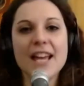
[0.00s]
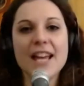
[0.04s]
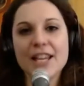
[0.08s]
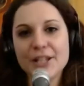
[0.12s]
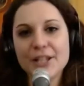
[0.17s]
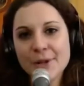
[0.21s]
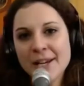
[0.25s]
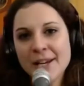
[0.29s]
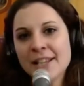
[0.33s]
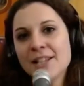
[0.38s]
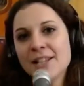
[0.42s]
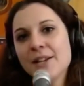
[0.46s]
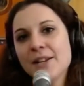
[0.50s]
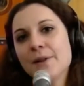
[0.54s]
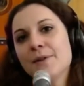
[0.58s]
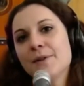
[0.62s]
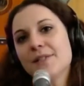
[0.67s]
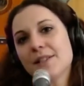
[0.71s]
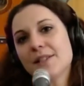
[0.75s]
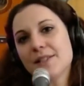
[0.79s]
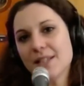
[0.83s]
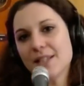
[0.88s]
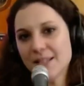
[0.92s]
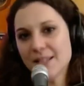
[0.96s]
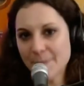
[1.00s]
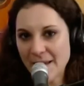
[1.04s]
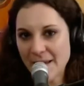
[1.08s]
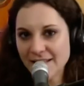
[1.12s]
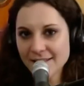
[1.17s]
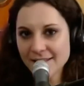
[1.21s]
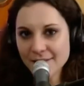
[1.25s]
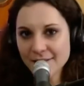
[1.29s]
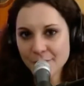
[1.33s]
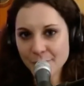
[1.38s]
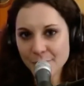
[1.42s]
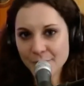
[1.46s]
You can use
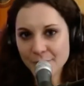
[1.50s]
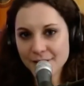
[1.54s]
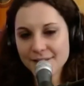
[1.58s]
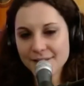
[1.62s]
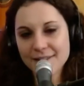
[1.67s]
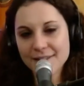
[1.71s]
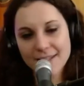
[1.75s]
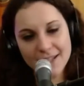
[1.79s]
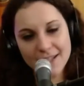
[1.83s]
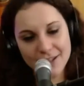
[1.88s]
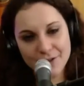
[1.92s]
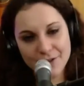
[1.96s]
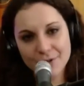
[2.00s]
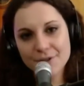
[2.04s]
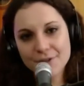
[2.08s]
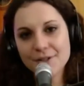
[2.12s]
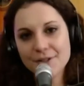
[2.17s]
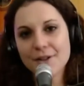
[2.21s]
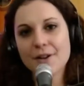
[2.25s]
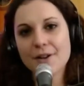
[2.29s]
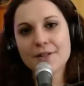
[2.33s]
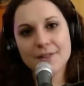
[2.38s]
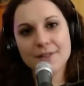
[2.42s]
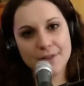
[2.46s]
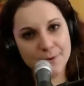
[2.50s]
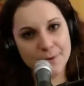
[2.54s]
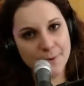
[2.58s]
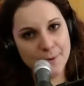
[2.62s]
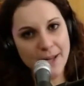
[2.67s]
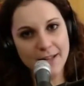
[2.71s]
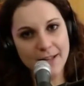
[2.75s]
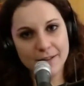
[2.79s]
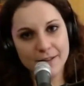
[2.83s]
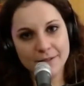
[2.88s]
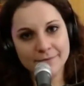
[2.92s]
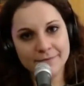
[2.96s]
suspended chords in your songs as
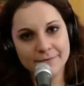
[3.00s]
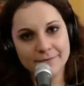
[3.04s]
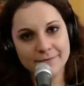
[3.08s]
well.